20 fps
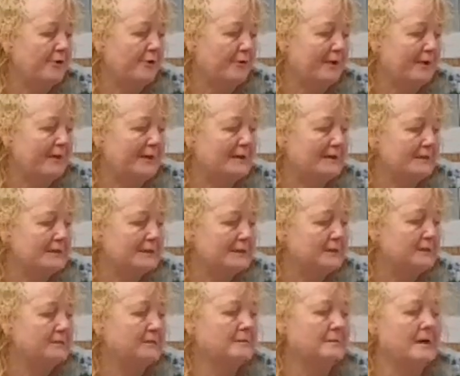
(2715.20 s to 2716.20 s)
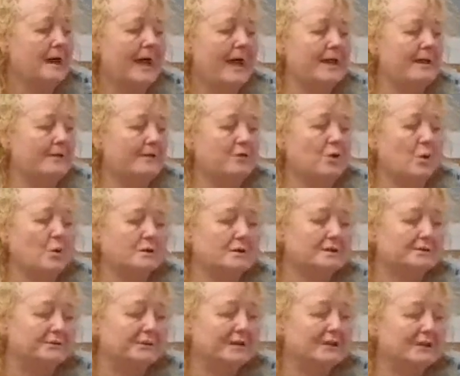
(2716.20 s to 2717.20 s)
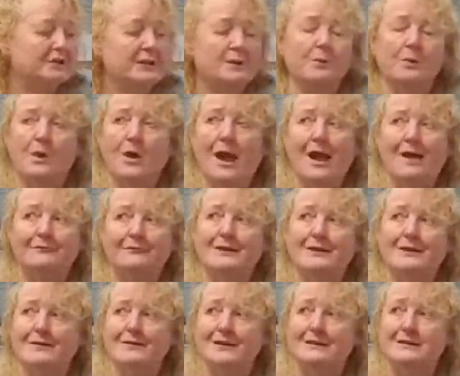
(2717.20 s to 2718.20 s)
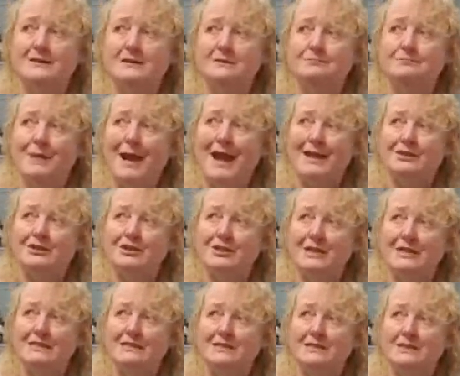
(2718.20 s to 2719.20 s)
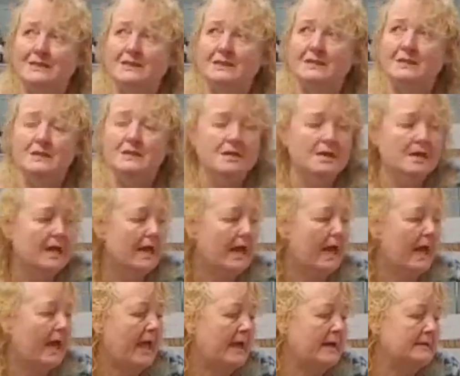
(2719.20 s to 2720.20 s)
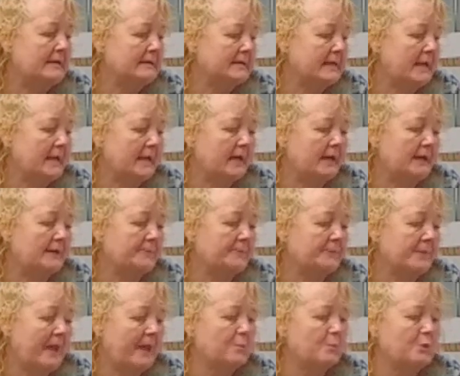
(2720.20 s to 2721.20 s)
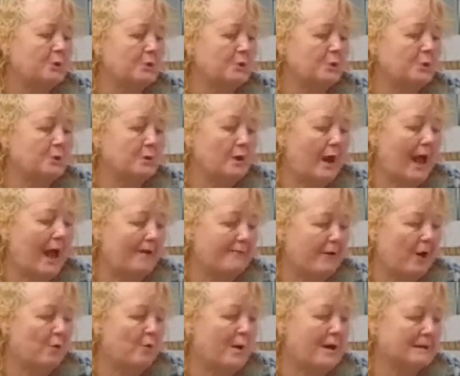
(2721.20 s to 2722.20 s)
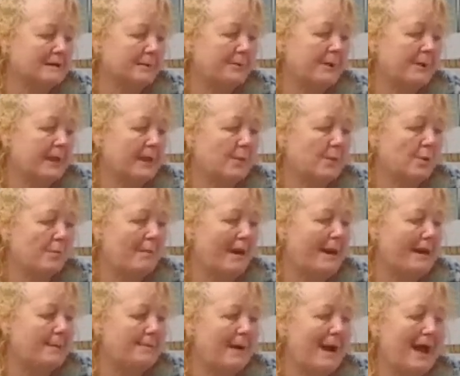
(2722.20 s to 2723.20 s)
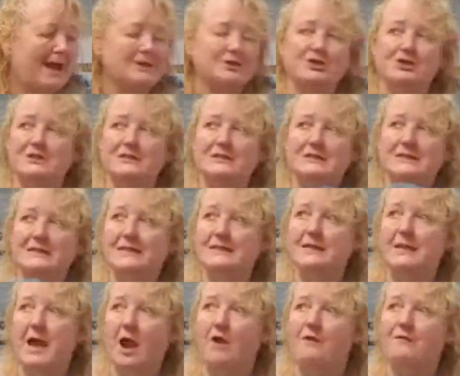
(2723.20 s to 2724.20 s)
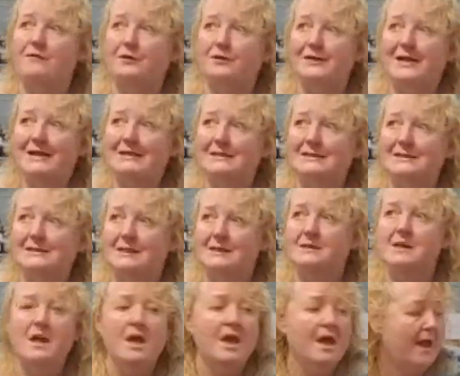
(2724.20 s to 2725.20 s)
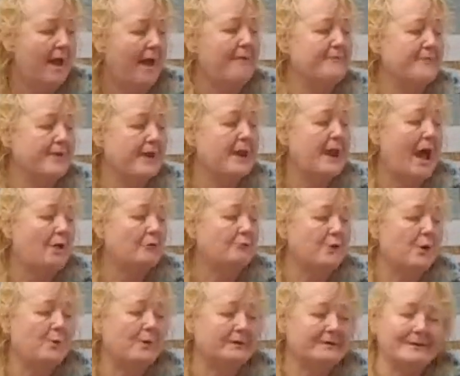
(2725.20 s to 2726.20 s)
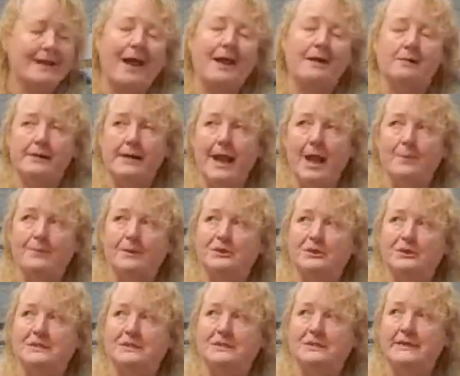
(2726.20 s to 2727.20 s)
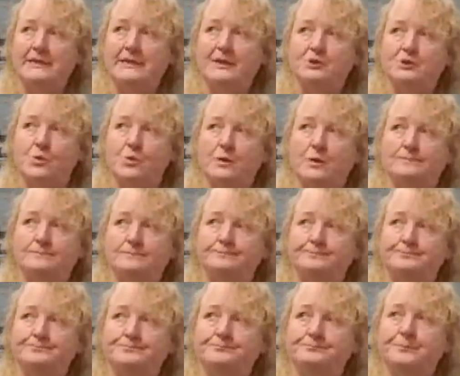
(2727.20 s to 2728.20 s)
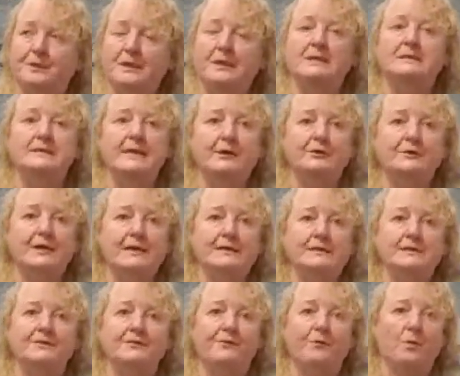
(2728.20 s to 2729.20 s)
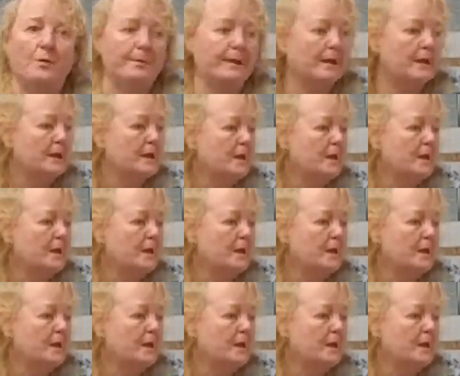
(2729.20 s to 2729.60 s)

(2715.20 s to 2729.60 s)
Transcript: is. And of course, eventually we'll have to get these batch tested, and we'll have our recipe. We'll make a batch and send it off for testing, and then I'll know exactly how much is in each one because they'll test it for me,